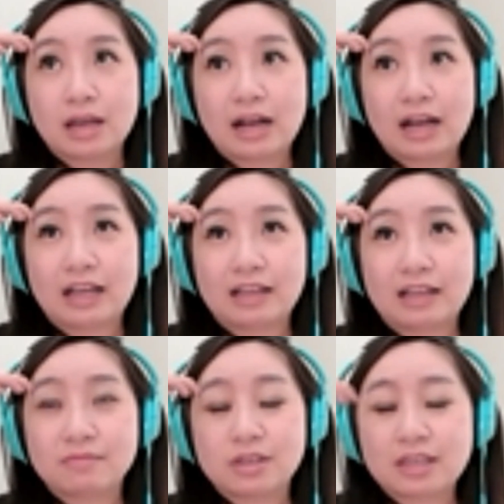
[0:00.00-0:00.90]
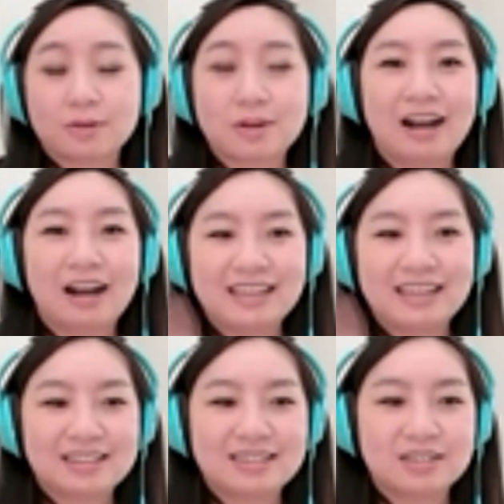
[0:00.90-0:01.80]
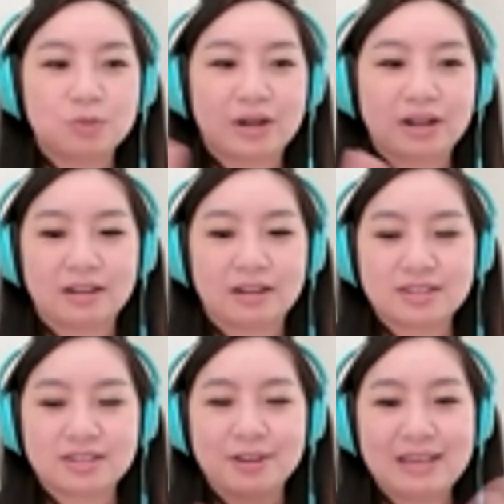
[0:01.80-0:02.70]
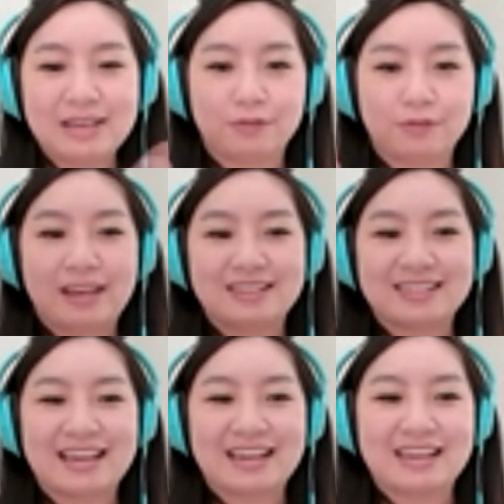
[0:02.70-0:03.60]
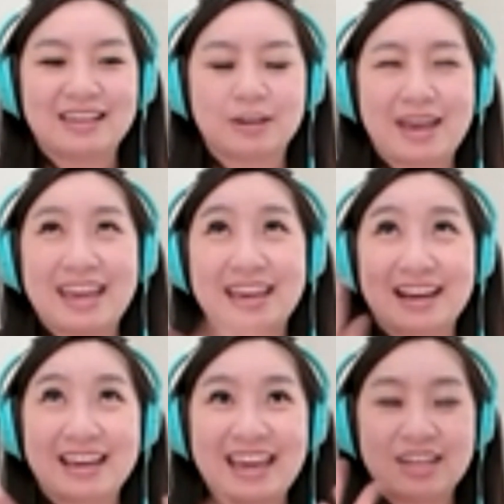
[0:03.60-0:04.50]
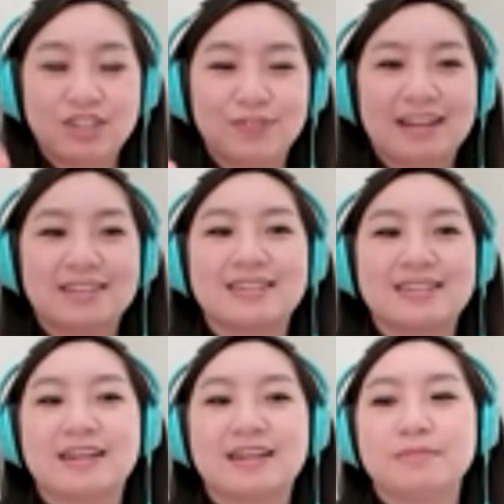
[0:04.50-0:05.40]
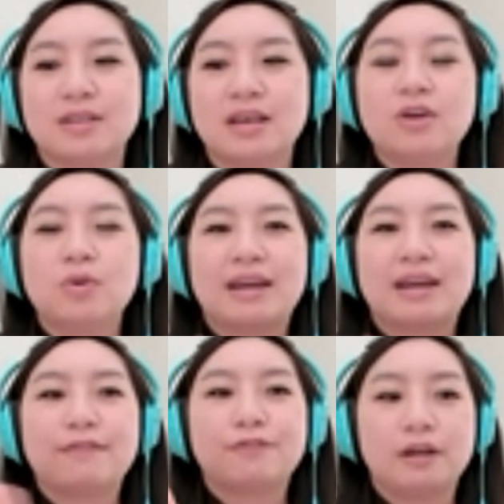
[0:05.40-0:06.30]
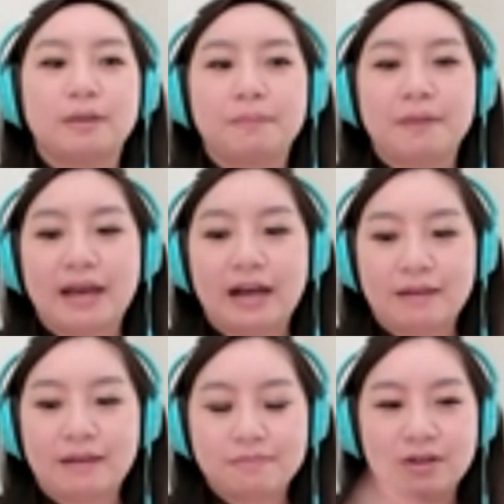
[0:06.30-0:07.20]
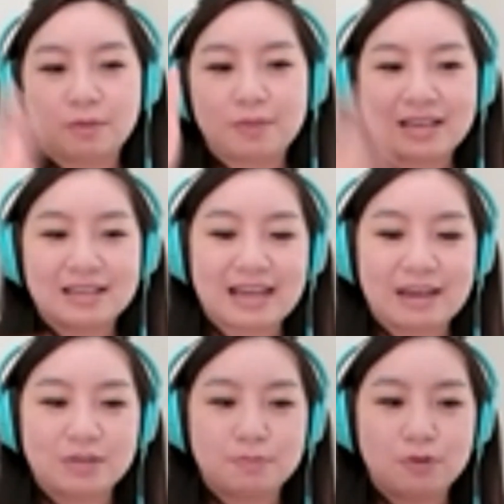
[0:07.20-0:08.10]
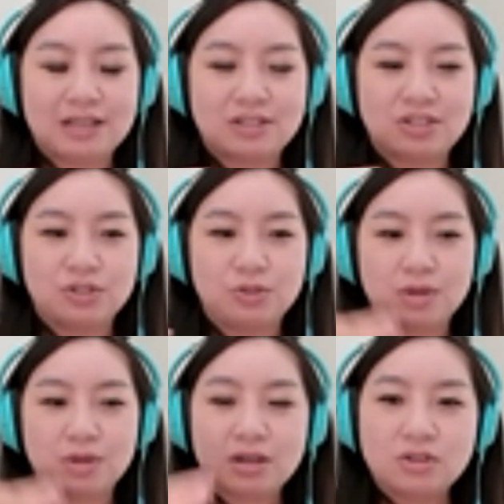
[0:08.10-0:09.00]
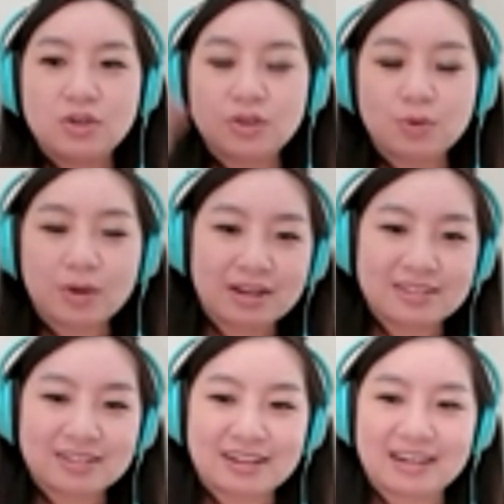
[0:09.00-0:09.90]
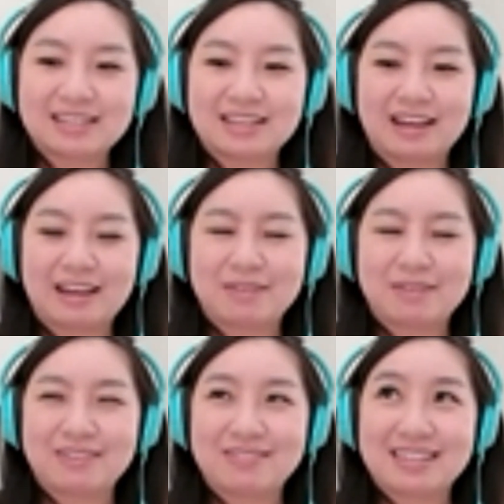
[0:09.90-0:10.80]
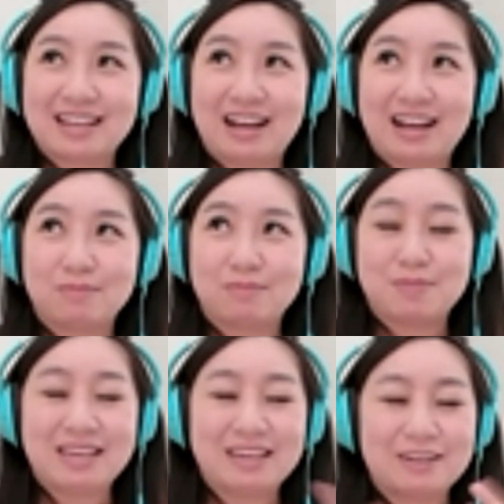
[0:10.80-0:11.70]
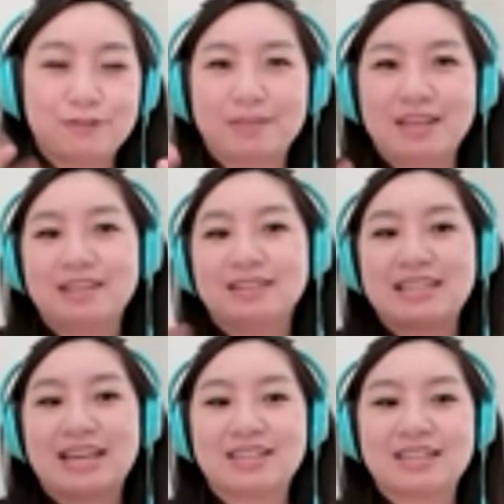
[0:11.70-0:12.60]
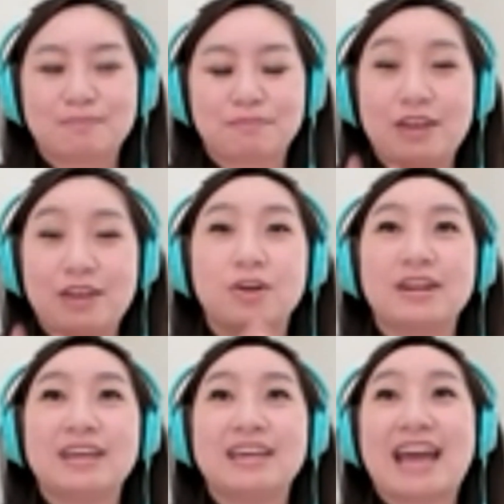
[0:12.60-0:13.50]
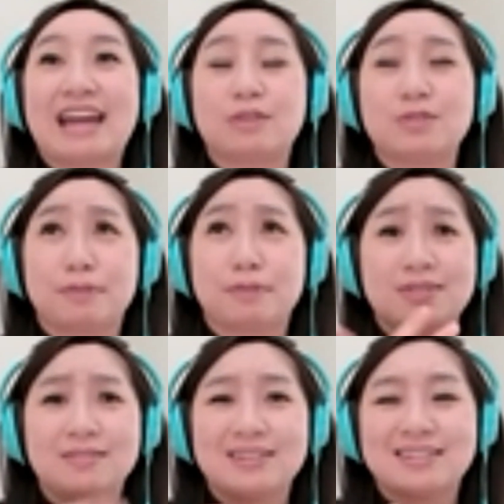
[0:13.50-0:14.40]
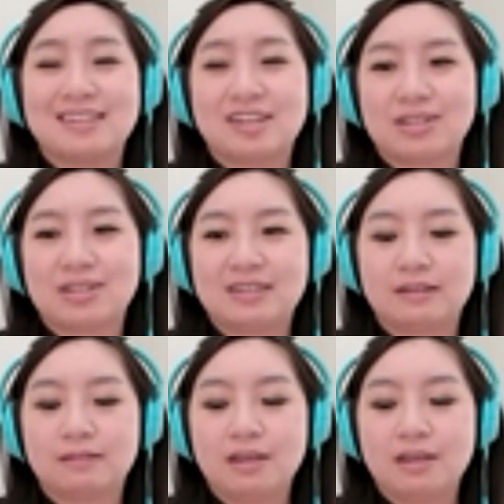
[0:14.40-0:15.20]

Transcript: uh, you know, colleagues to work on some really cool things like you know AI HVAC systems, whatever. But um, you know, because I was moving to New York during that time, because um, to me, you know, family takes priority, and it was a personal decision to